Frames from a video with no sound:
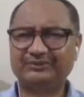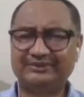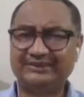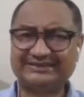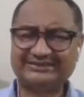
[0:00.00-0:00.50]

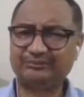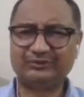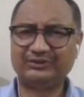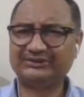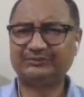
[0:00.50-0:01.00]
You know,
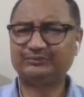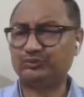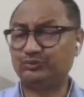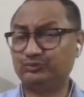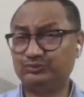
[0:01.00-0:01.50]
these
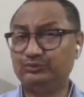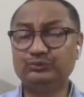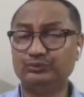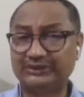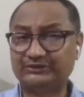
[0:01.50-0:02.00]
symbolisms won't
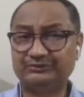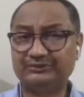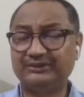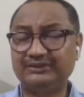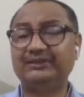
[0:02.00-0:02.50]
do
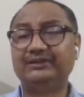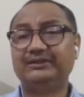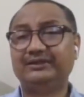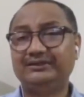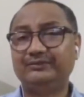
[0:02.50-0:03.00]
actually.
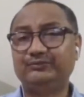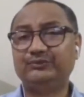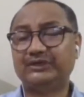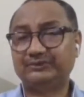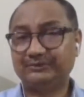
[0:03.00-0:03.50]
If
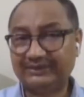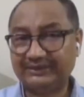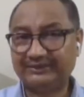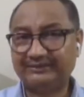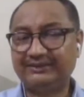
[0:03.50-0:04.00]
we are to
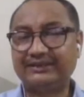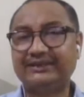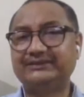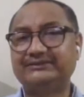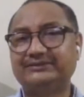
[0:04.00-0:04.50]
really
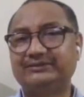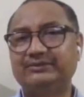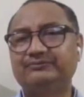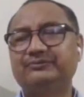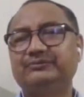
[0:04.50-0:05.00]
realize, or
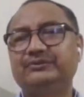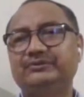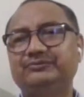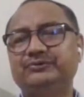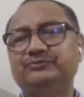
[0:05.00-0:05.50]
if you if
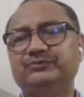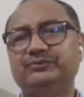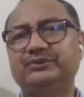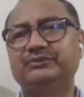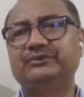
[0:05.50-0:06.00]
you, if you
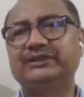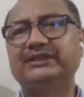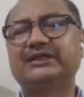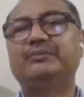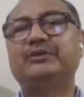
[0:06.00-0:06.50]
want to really
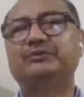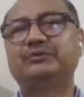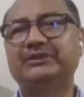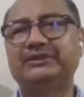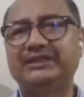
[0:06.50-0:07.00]
come out of
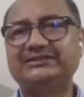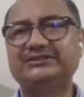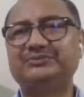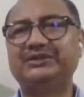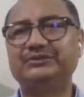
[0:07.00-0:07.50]
the crisis
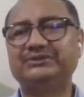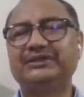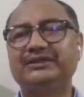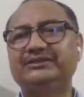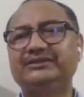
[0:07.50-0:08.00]
by using
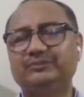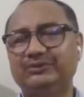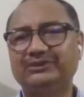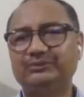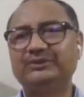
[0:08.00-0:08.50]
Gandhian
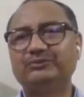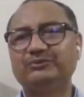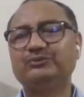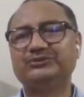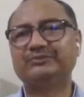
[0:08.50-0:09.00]
model, we have to
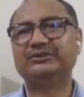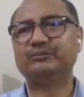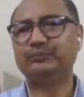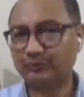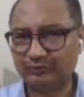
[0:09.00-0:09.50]
do something
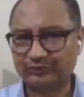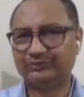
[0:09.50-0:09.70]
more.